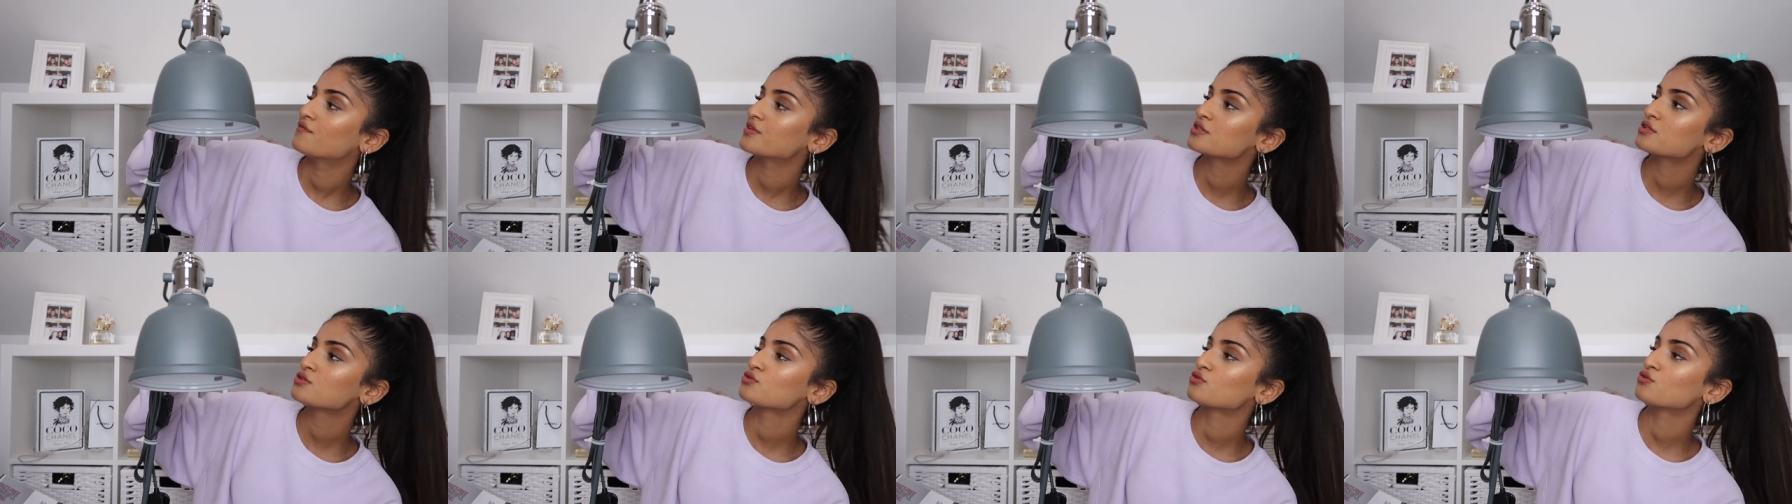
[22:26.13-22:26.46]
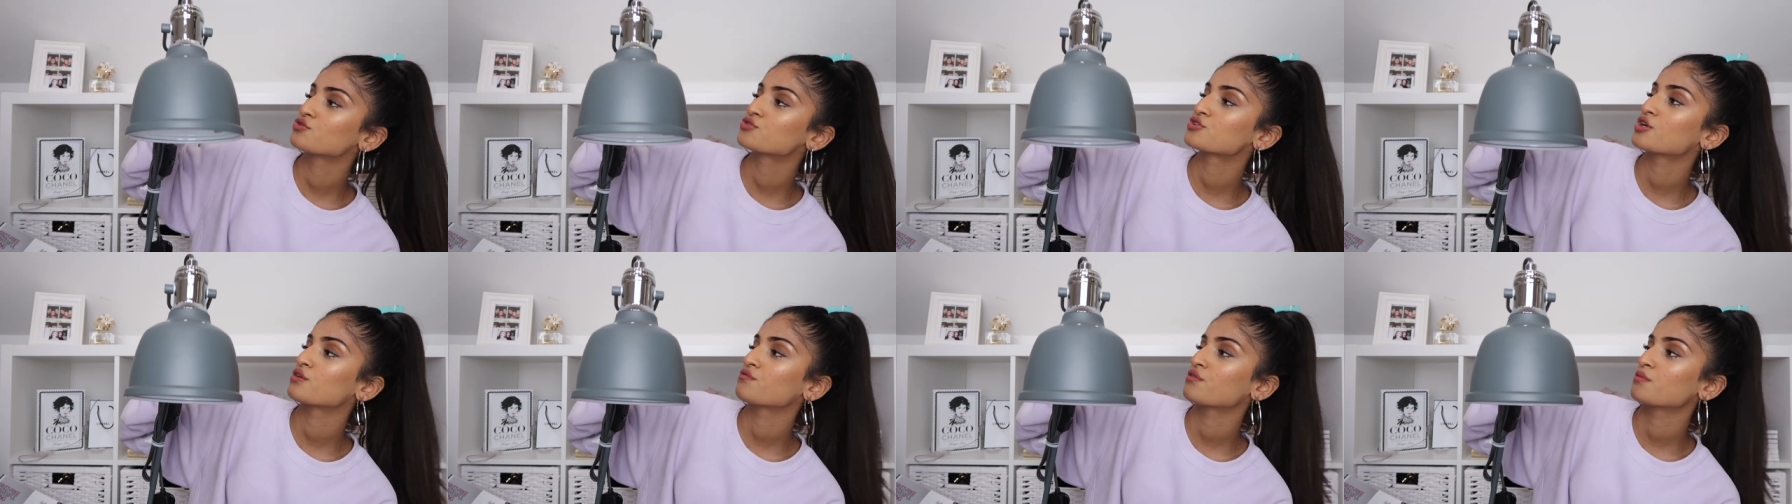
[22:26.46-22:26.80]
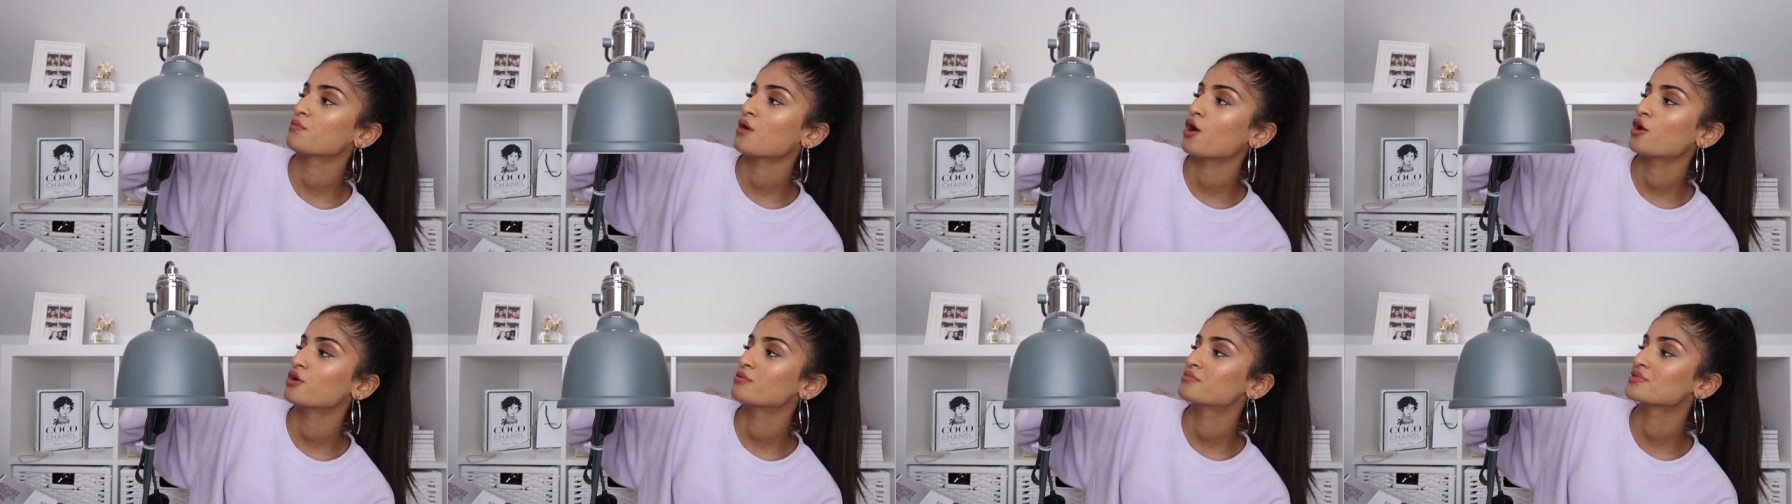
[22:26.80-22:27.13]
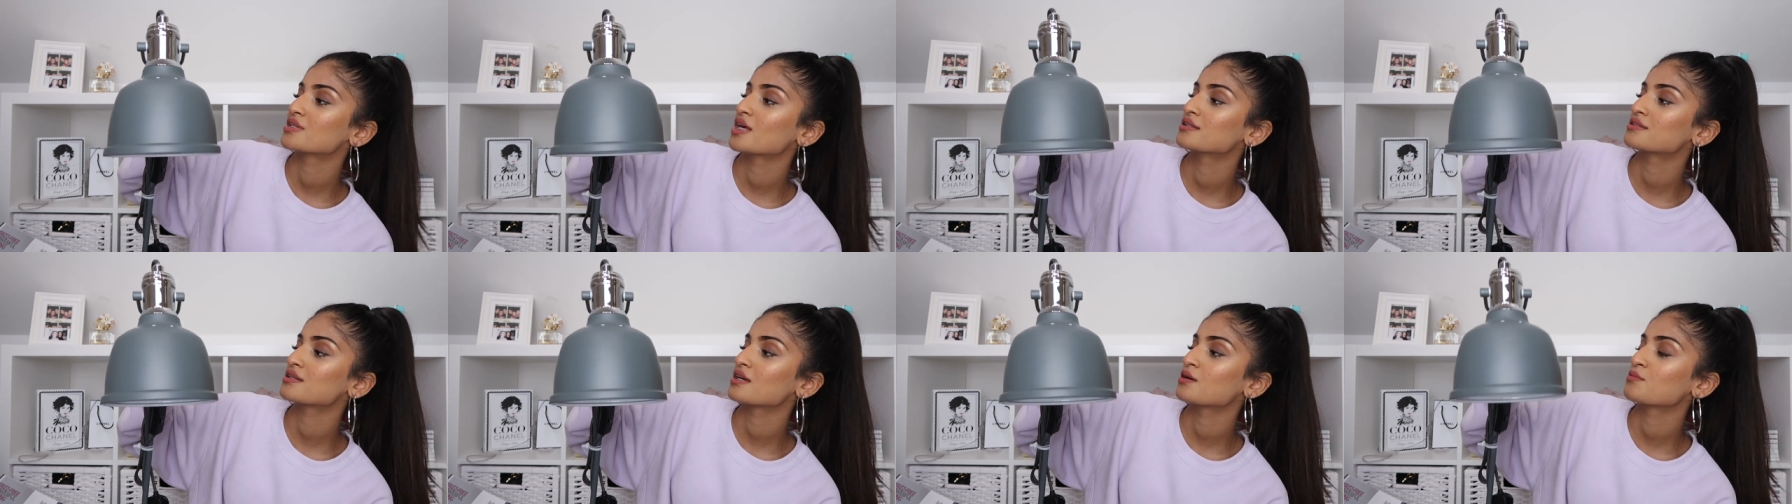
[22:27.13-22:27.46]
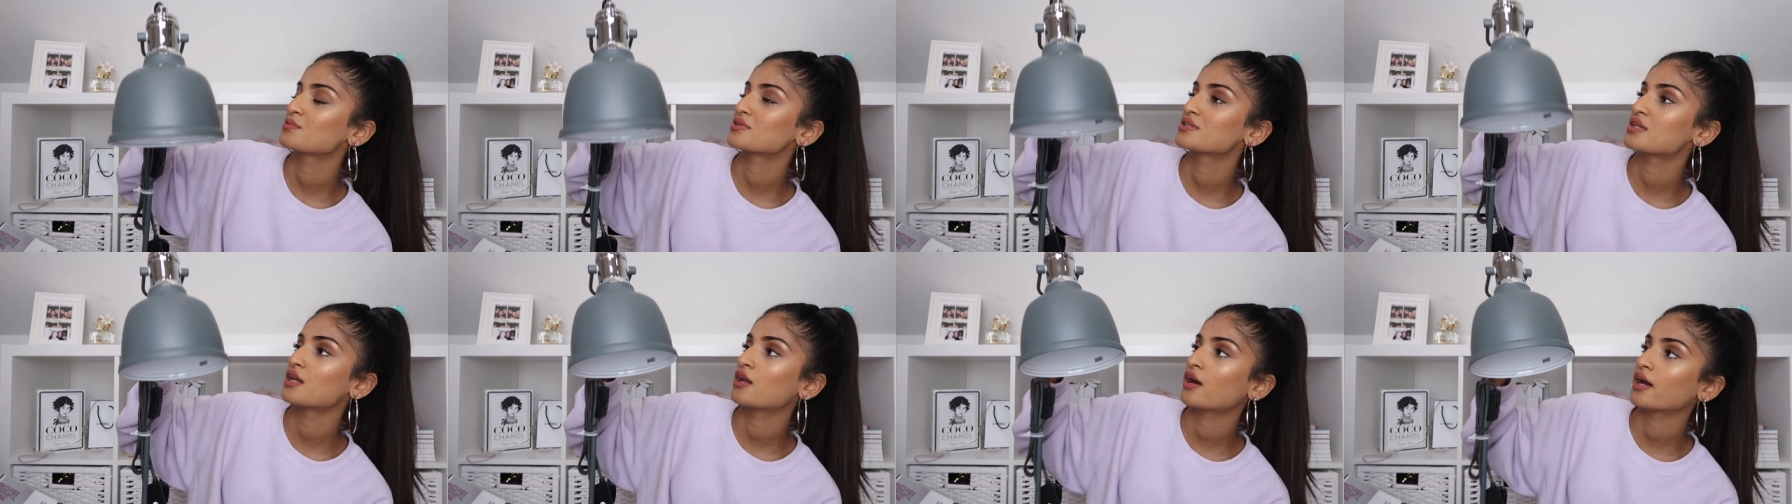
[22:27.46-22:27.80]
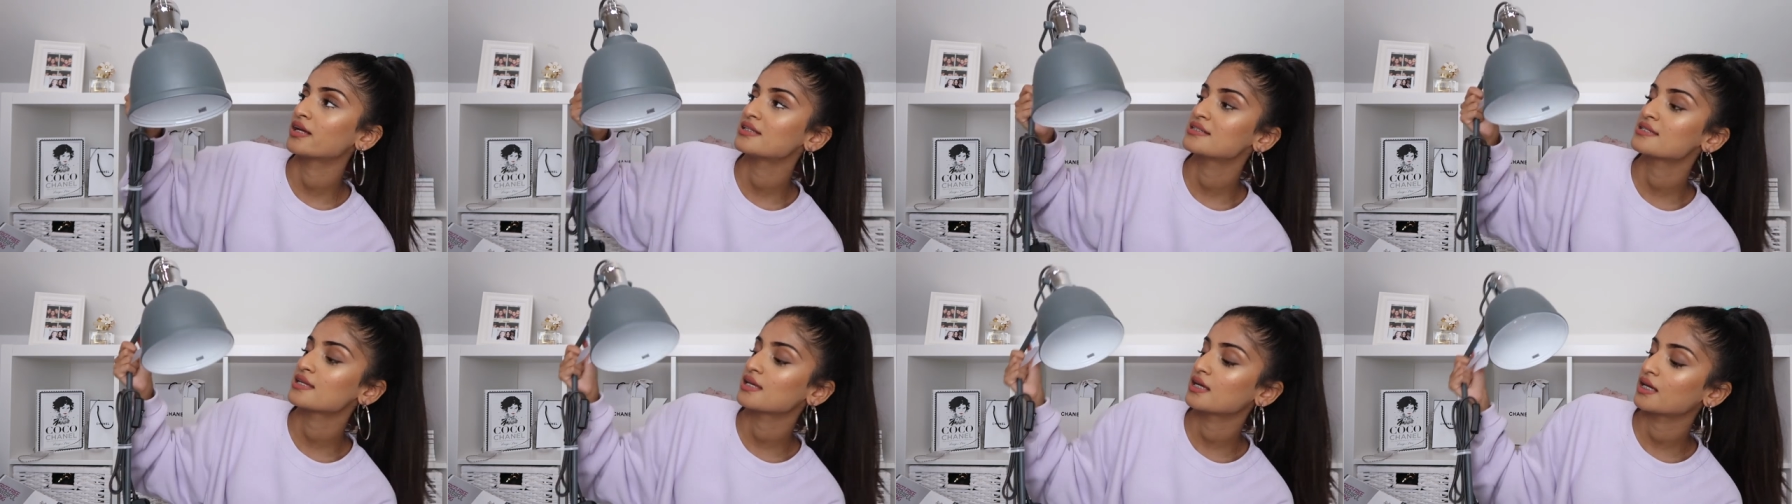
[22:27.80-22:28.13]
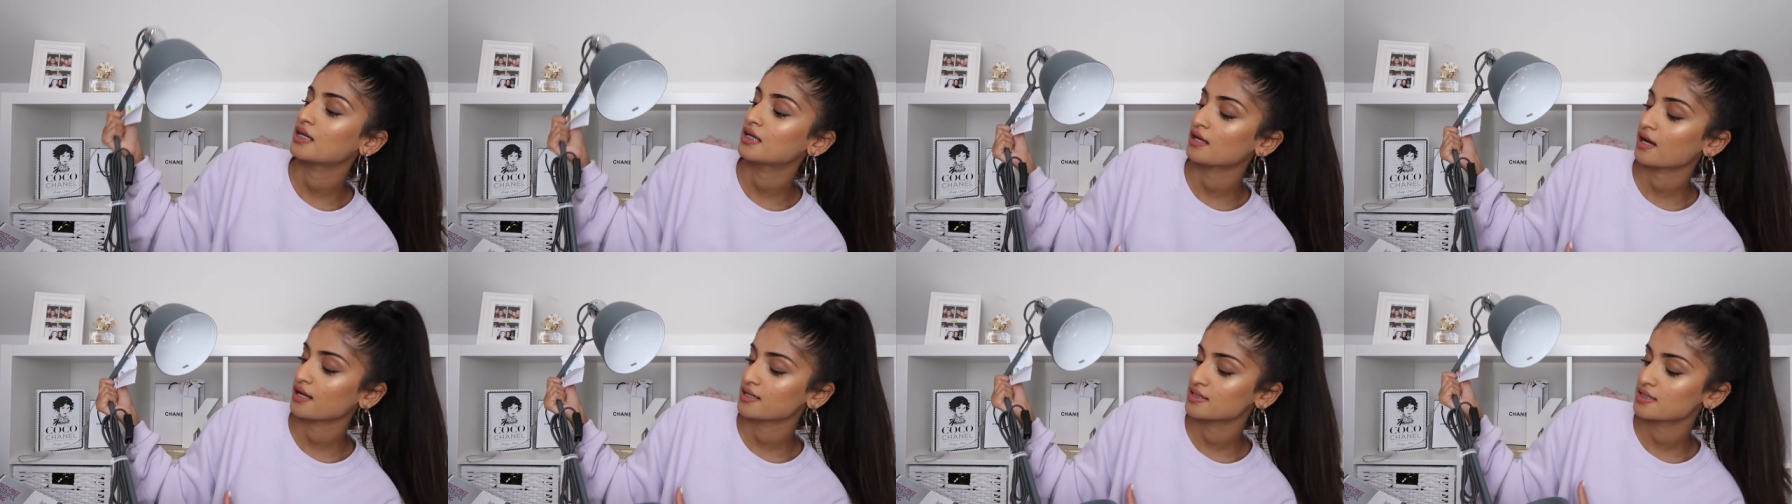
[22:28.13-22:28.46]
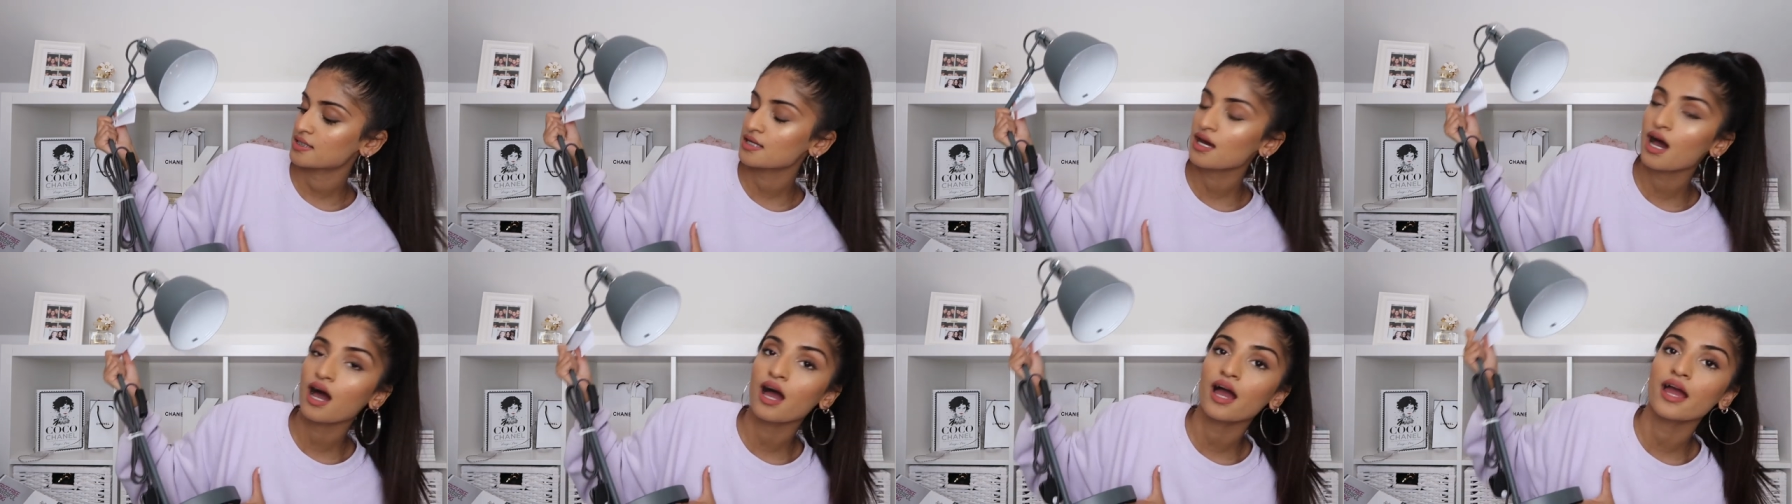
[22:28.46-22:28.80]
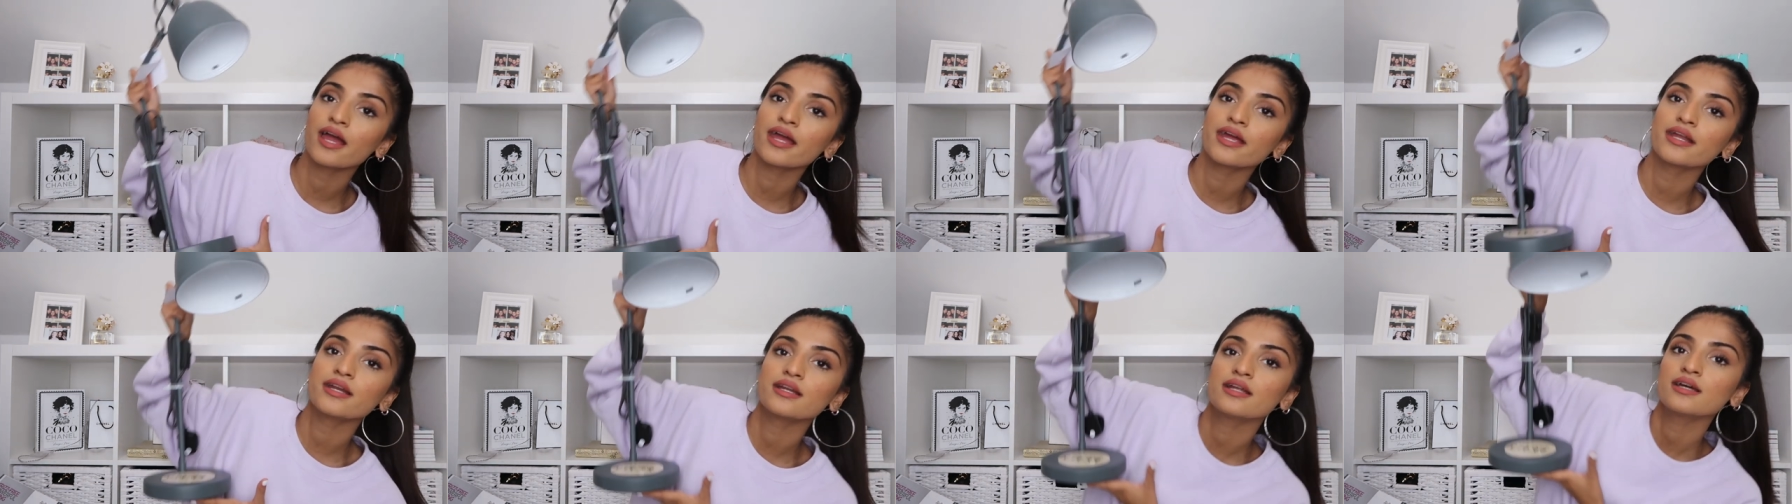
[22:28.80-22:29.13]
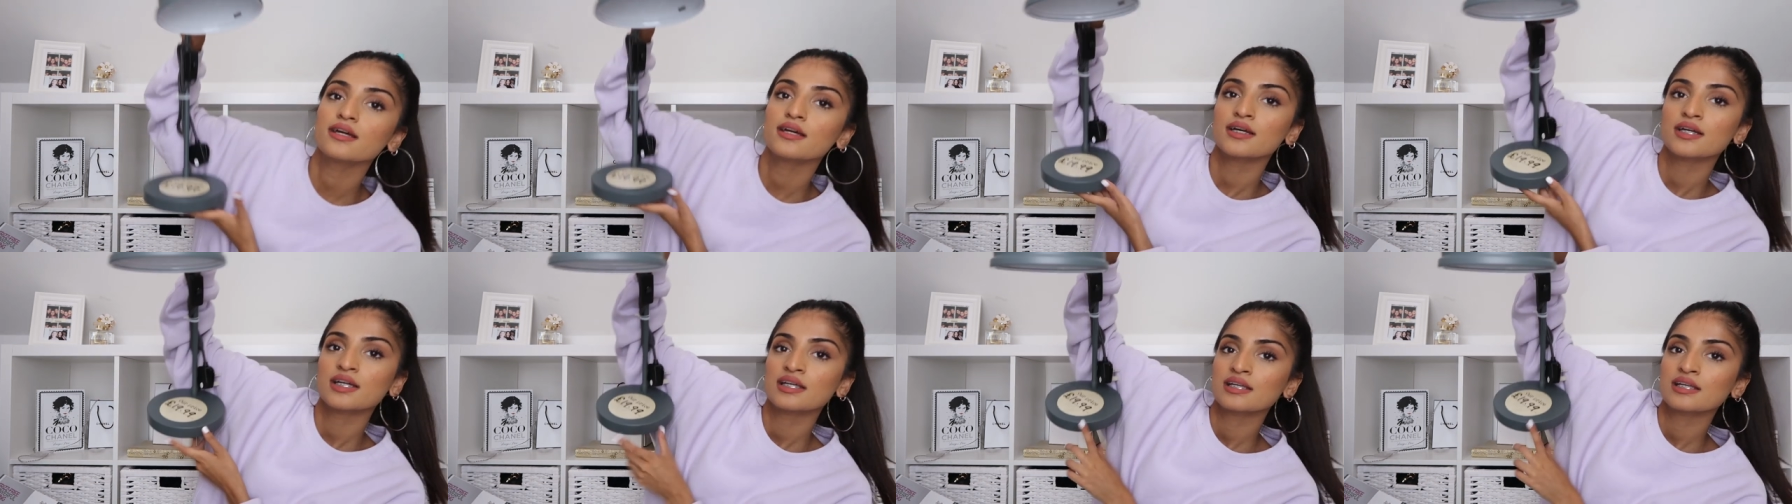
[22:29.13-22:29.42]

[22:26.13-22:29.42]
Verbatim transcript: This is also from HomeSense. It was nineteen ninety-nine.